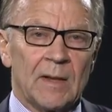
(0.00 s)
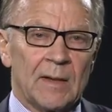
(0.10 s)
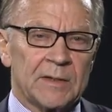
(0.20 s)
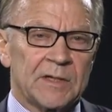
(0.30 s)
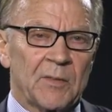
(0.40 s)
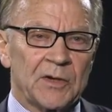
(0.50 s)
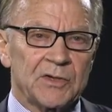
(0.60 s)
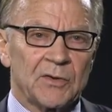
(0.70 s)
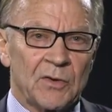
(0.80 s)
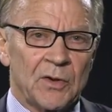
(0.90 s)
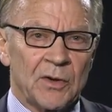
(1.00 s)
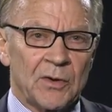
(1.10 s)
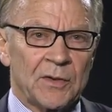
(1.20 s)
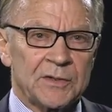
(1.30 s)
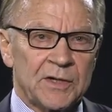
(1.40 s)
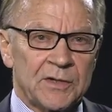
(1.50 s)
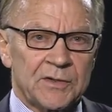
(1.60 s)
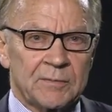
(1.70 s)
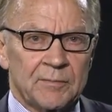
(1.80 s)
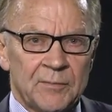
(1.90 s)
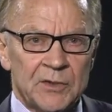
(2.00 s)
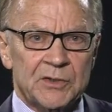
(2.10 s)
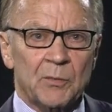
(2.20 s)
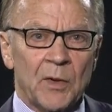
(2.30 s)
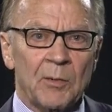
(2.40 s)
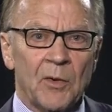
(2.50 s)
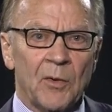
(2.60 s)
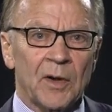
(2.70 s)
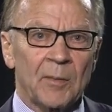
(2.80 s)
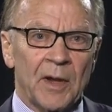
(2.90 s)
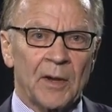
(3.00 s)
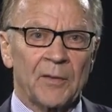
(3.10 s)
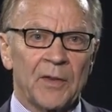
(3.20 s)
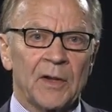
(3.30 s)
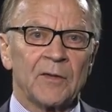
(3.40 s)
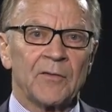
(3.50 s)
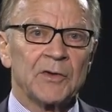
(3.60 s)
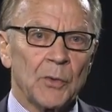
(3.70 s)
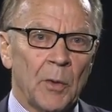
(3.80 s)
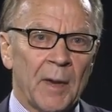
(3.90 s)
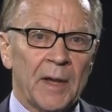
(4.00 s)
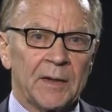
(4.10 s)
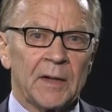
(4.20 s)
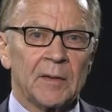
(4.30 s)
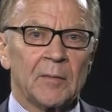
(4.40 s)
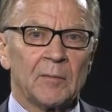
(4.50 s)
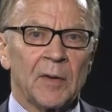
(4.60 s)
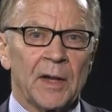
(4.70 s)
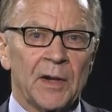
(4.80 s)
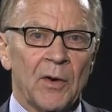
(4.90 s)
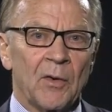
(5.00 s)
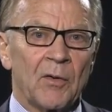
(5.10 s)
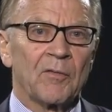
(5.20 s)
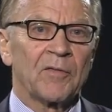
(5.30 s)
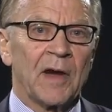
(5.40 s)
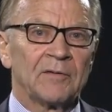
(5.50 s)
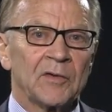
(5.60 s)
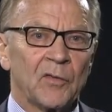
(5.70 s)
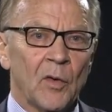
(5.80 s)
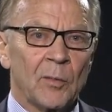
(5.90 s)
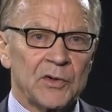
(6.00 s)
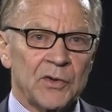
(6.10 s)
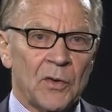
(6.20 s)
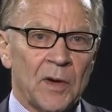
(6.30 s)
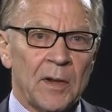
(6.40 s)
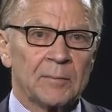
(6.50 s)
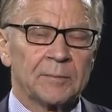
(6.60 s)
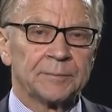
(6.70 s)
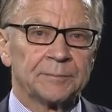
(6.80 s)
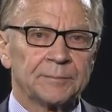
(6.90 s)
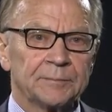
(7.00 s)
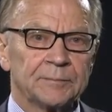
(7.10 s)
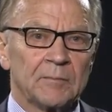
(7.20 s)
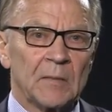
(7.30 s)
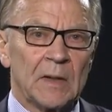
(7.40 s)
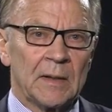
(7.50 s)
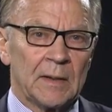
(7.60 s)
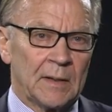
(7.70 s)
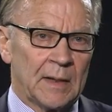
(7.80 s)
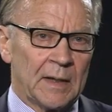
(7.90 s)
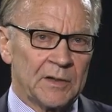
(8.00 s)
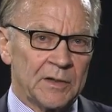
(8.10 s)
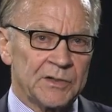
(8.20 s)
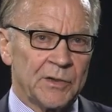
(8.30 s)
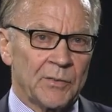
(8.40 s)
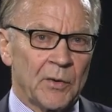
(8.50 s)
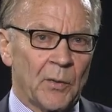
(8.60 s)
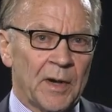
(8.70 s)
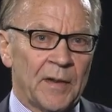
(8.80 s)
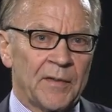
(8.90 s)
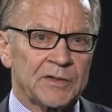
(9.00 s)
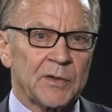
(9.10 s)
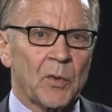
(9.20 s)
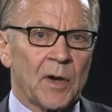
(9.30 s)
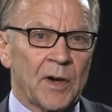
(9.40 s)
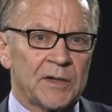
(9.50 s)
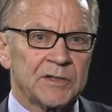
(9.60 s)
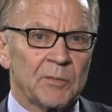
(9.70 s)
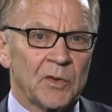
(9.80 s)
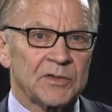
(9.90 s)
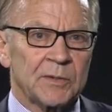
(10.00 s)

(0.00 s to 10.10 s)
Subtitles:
As I mentioned earlier in the session, the Supreme Court upheld the individual mandate by a narrow 5-4 majority. And it did so in a way that surprised most